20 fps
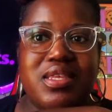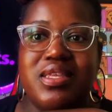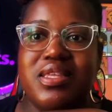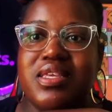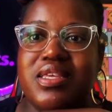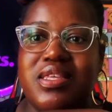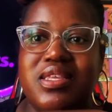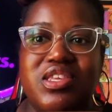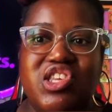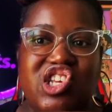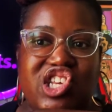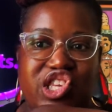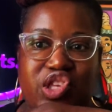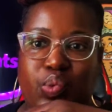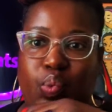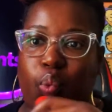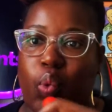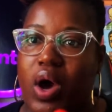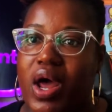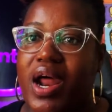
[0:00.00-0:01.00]
This is just
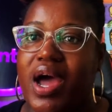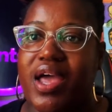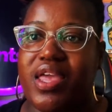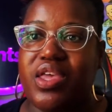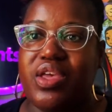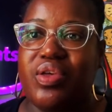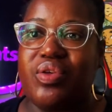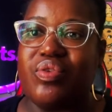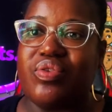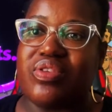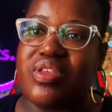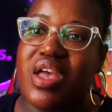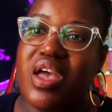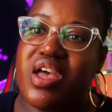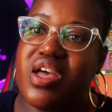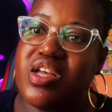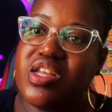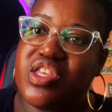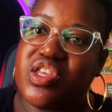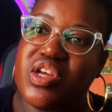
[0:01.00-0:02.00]
what I use.
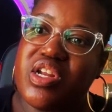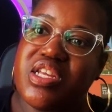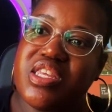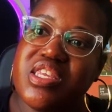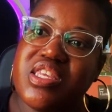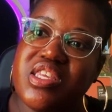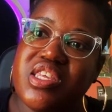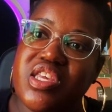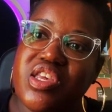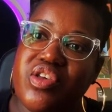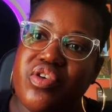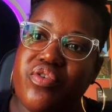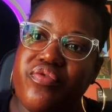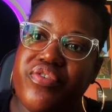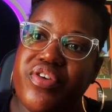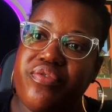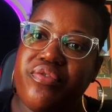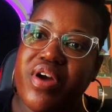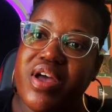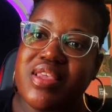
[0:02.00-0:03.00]
So this is a
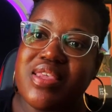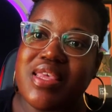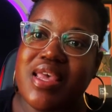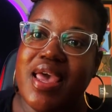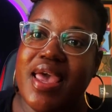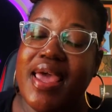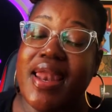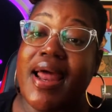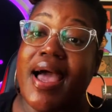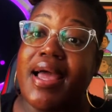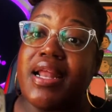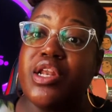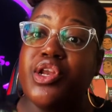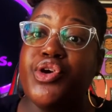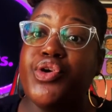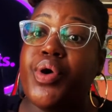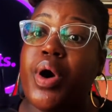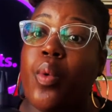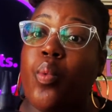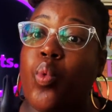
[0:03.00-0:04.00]
UV resin, and I
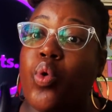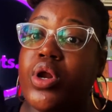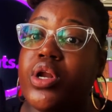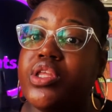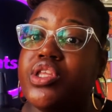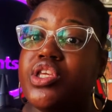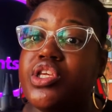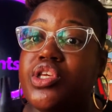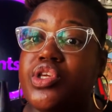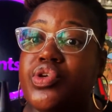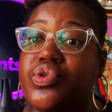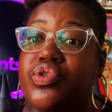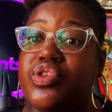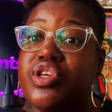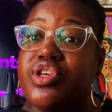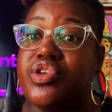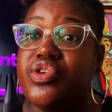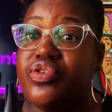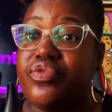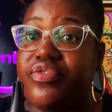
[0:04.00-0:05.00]
knew I wanted to use a
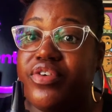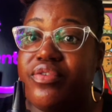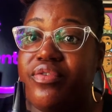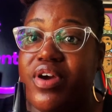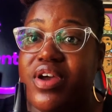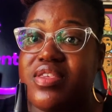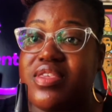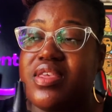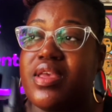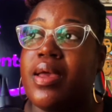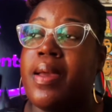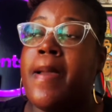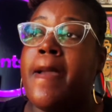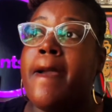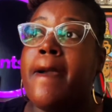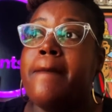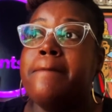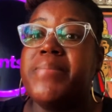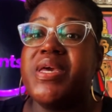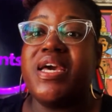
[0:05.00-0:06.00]
UV resin
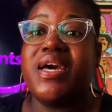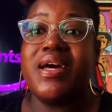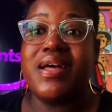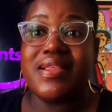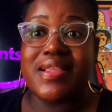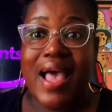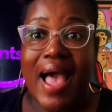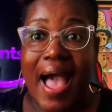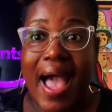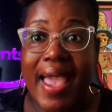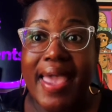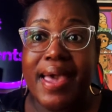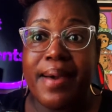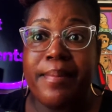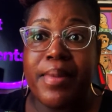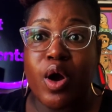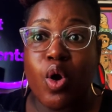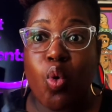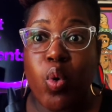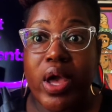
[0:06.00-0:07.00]
because I
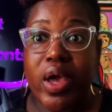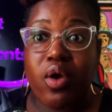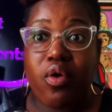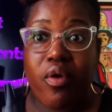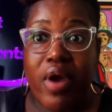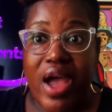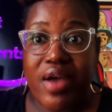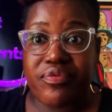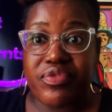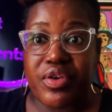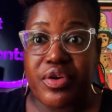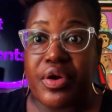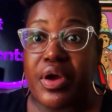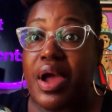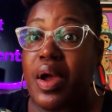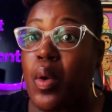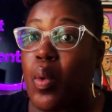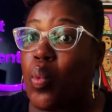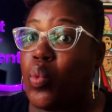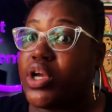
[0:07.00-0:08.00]
am a quick crafter,
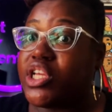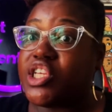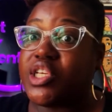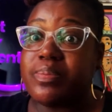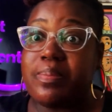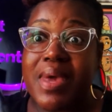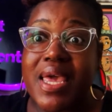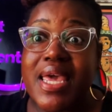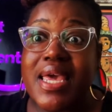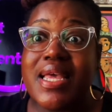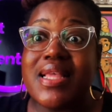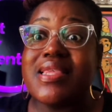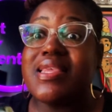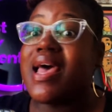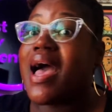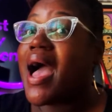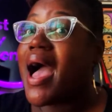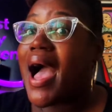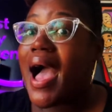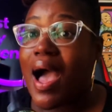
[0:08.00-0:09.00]
which means
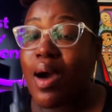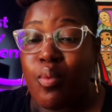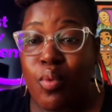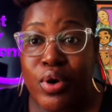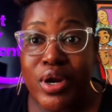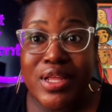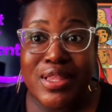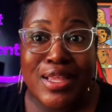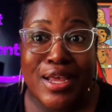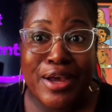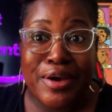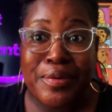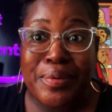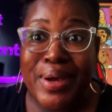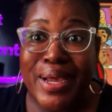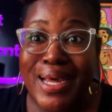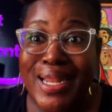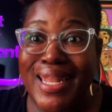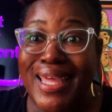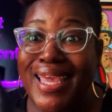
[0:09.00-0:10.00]
I want it done
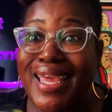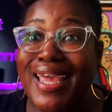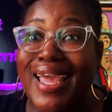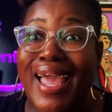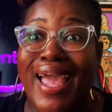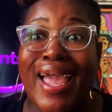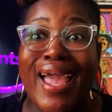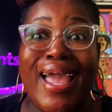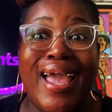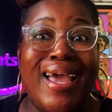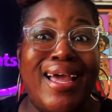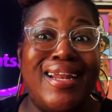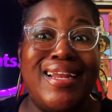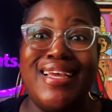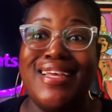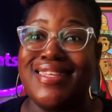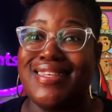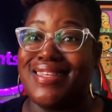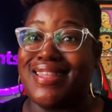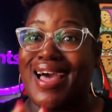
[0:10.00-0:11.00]
quickly. And
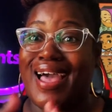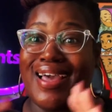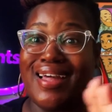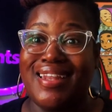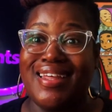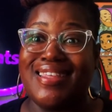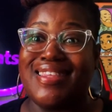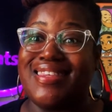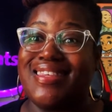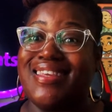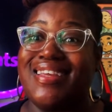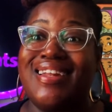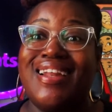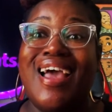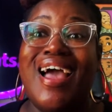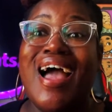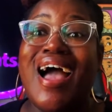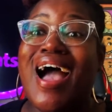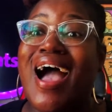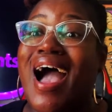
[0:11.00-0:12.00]
it's like, listen,
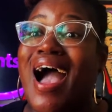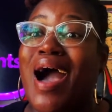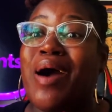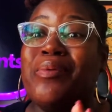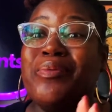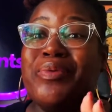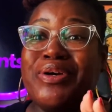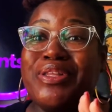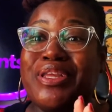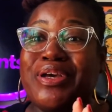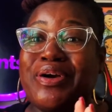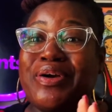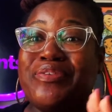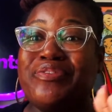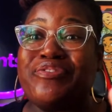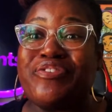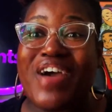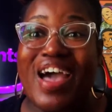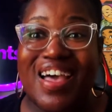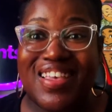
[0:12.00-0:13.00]
I want the
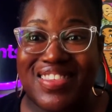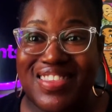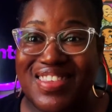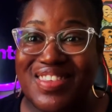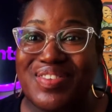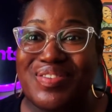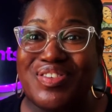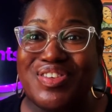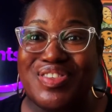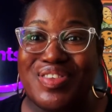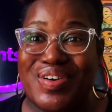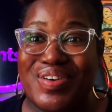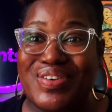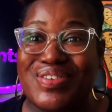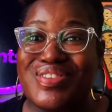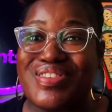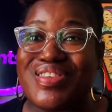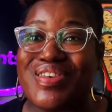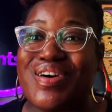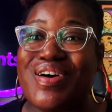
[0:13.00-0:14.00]
fastest
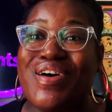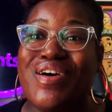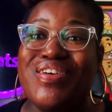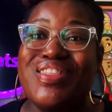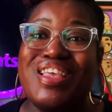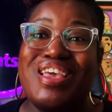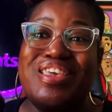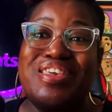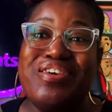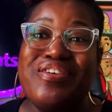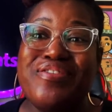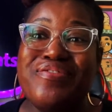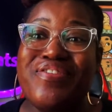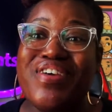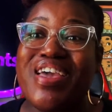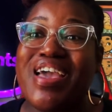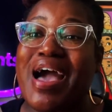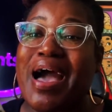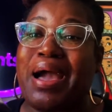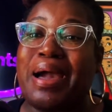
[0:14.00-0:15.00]
results. So the
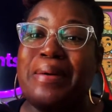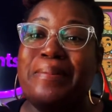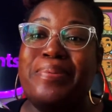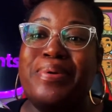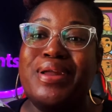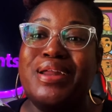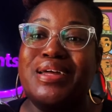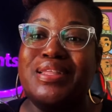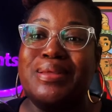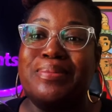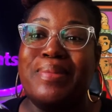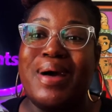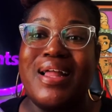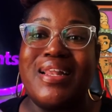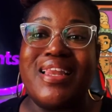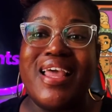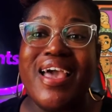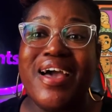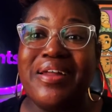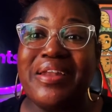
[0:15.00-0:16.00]
UV I could put under my
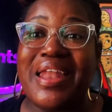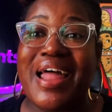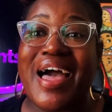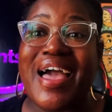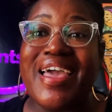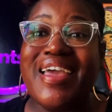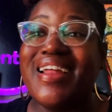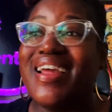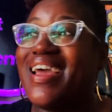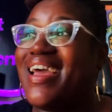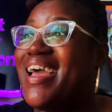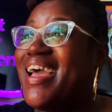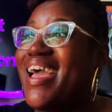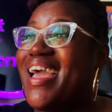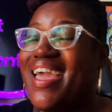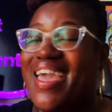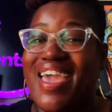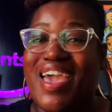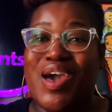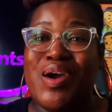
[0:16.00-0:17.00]
nail light
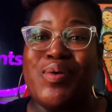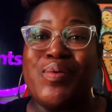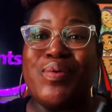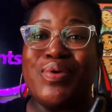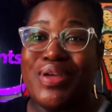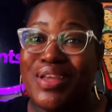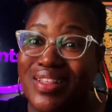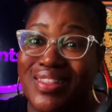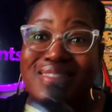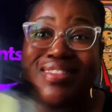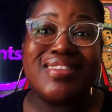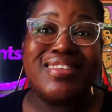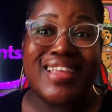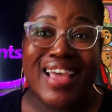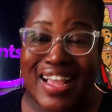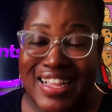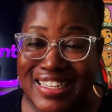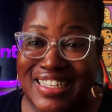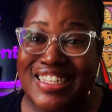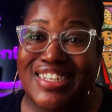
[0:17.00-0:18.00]
and
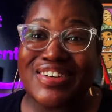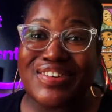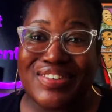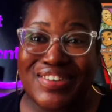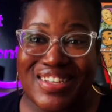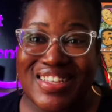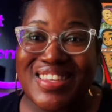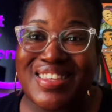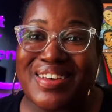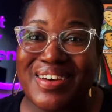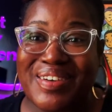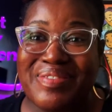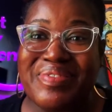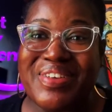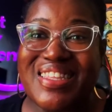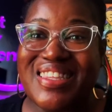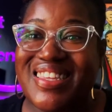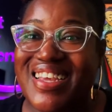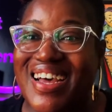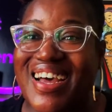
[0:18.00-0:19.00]
that joker is going to
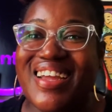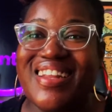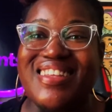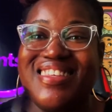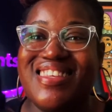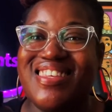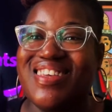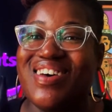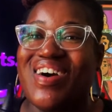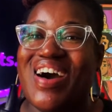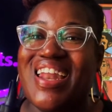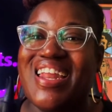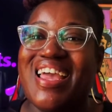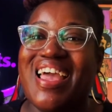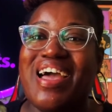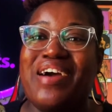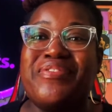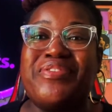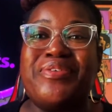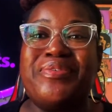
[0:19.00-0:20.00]
be done. So I
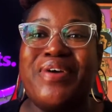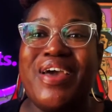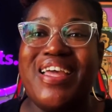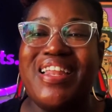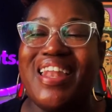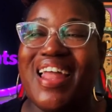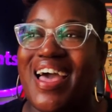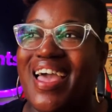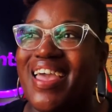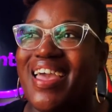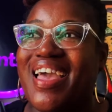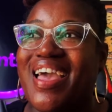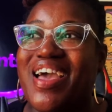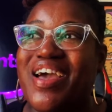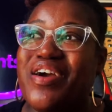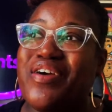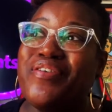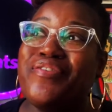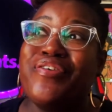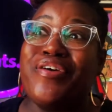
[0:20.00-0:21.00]
didn't have to wait like
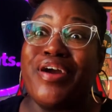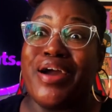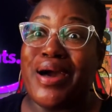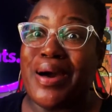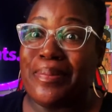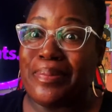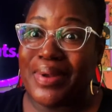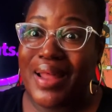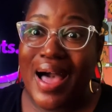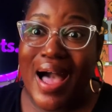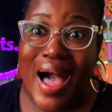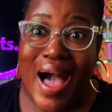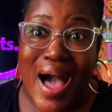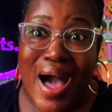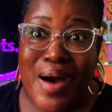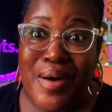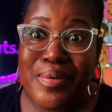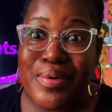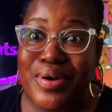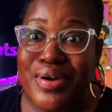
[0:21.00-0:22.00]
for a couple of
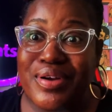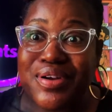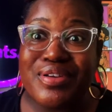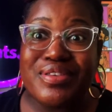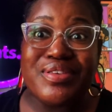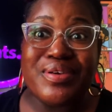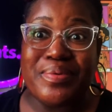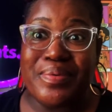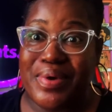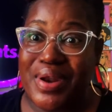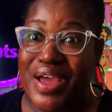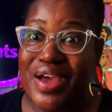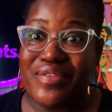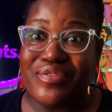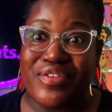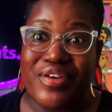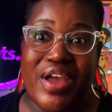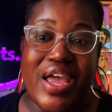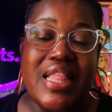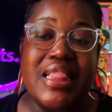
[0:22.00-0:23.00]
hours or
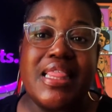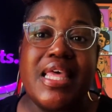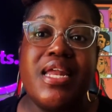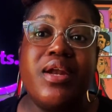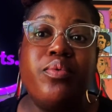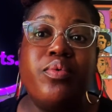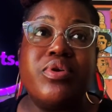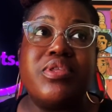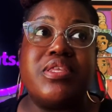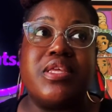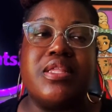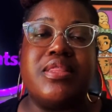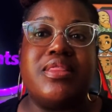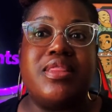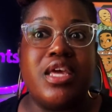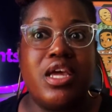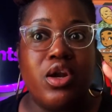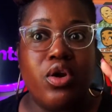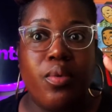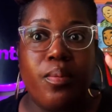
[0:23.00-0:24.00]
whatever. And then it was a
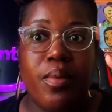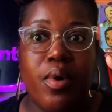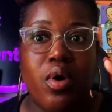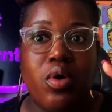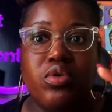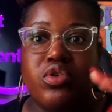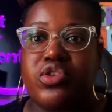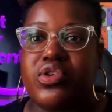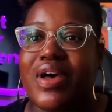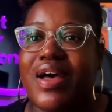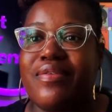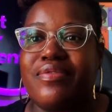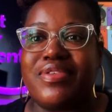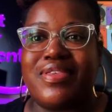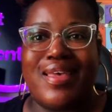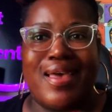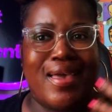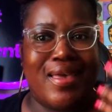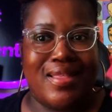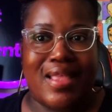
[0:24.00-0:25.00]
dinner mold, so I was
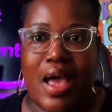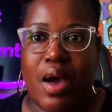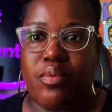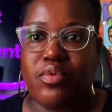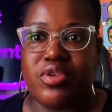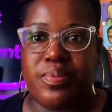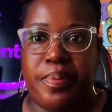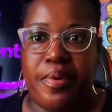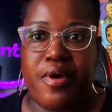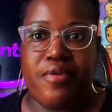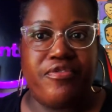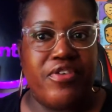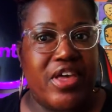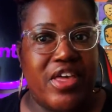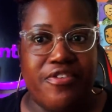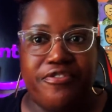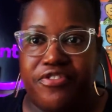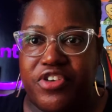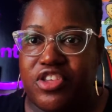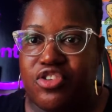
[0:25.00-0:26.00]
like, that was perfect.
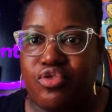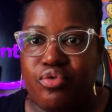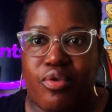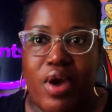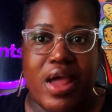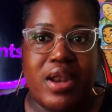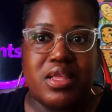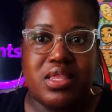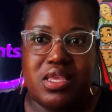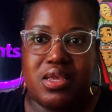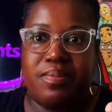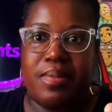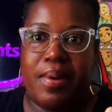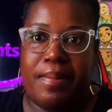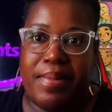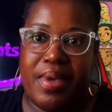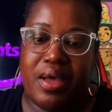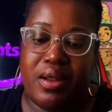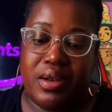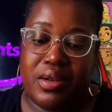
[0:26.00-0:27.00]
It fits right into
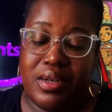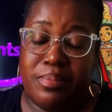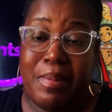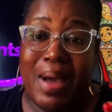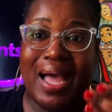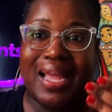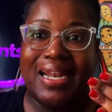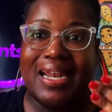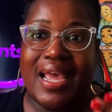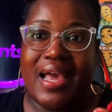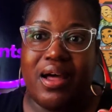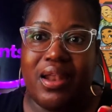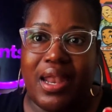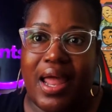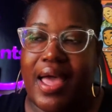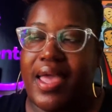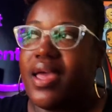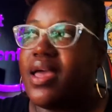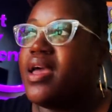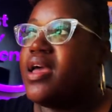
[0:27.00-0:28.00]
my nail
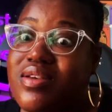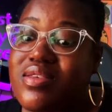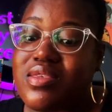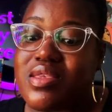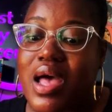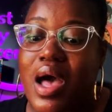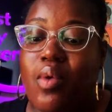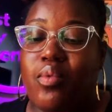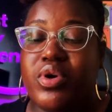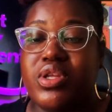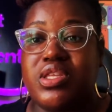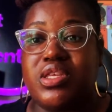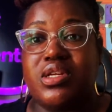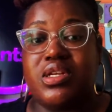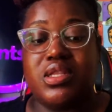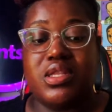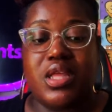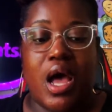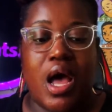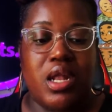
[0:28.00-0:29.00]
light. So I went to
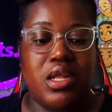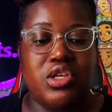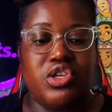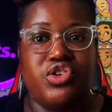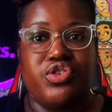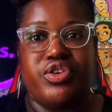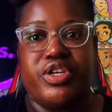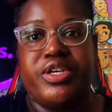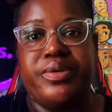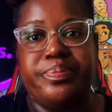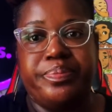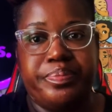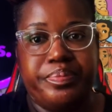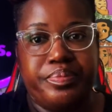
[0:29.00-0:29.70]
the Dollar Tree.